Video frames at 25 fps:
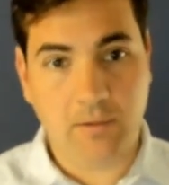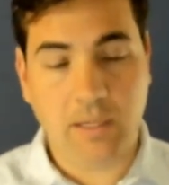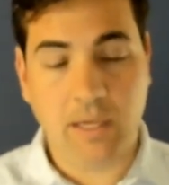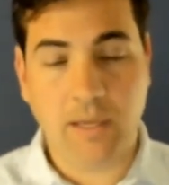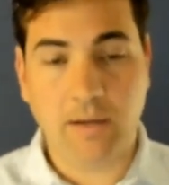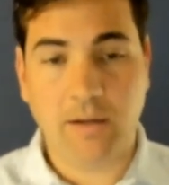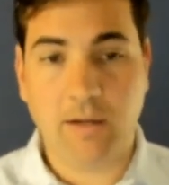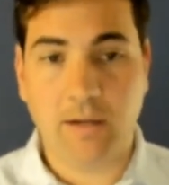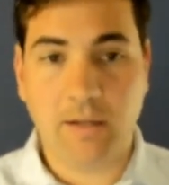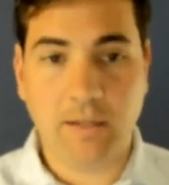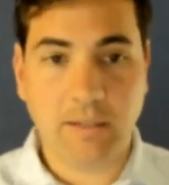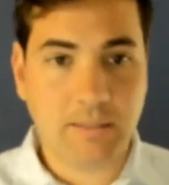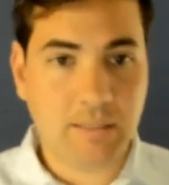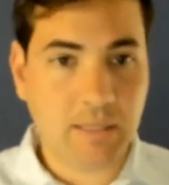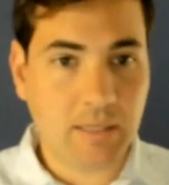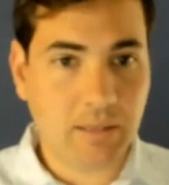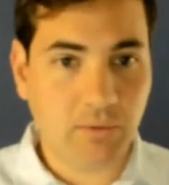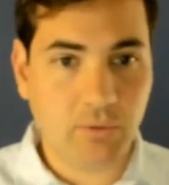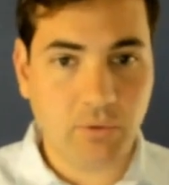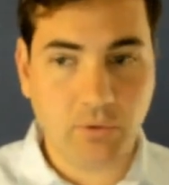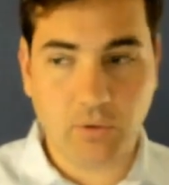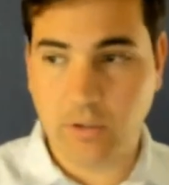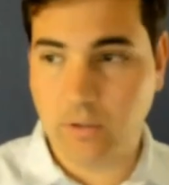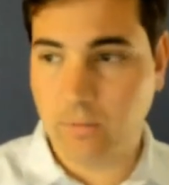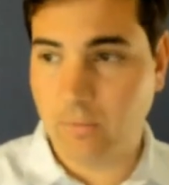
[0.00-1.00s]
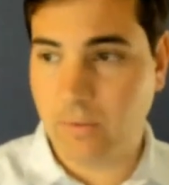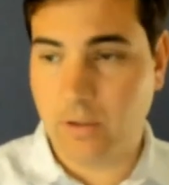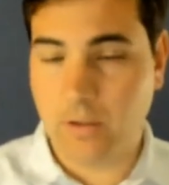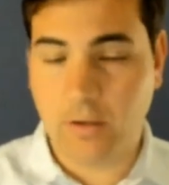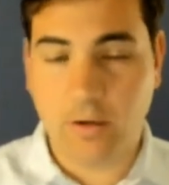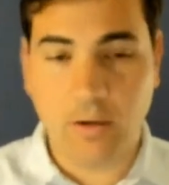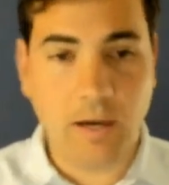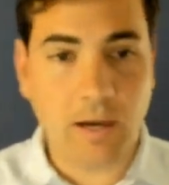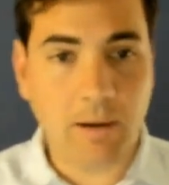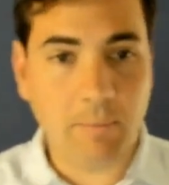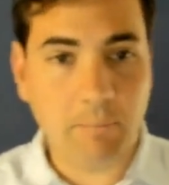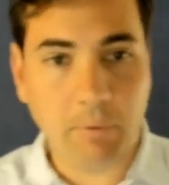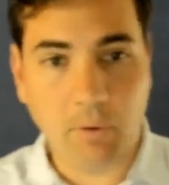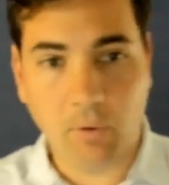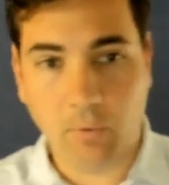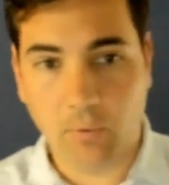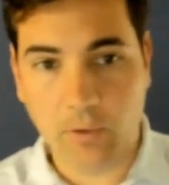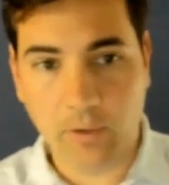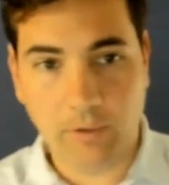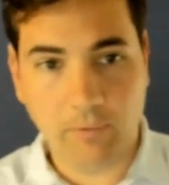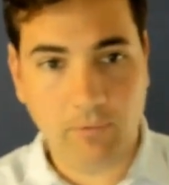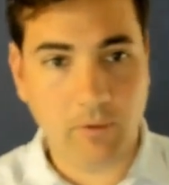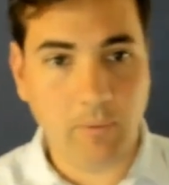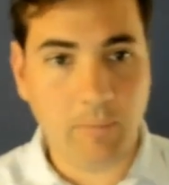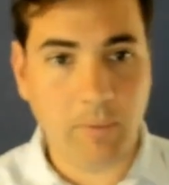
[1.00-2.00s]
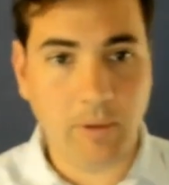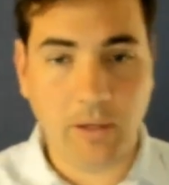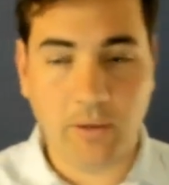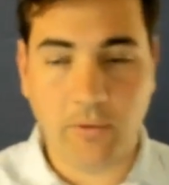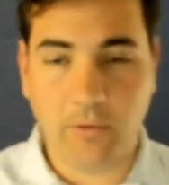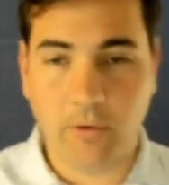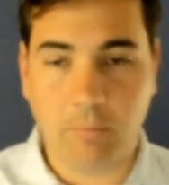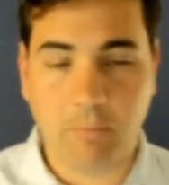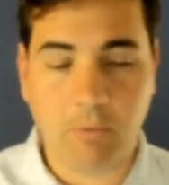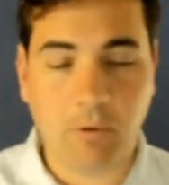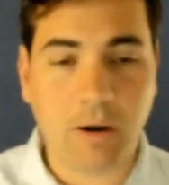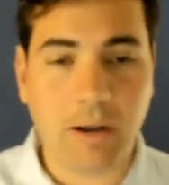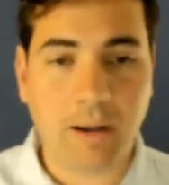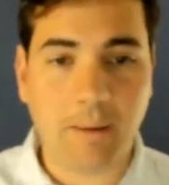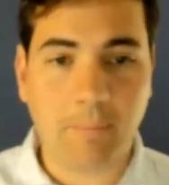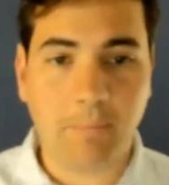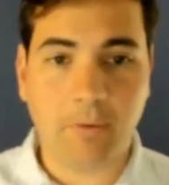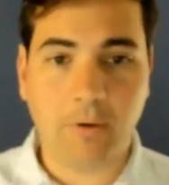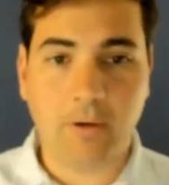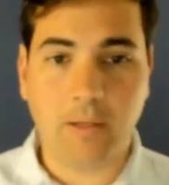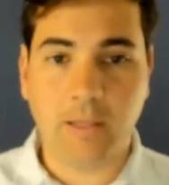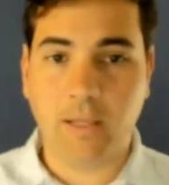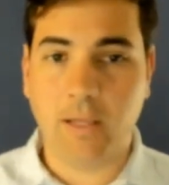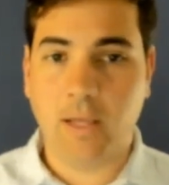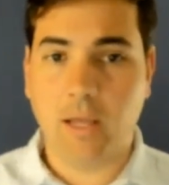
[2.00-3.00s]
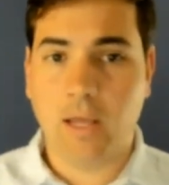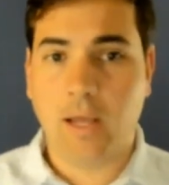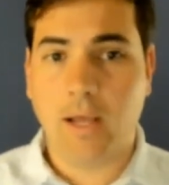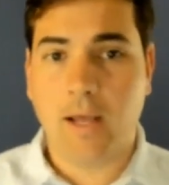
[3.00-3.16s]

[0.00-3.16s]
Okay, not a 1031. I'm not pulling from another property.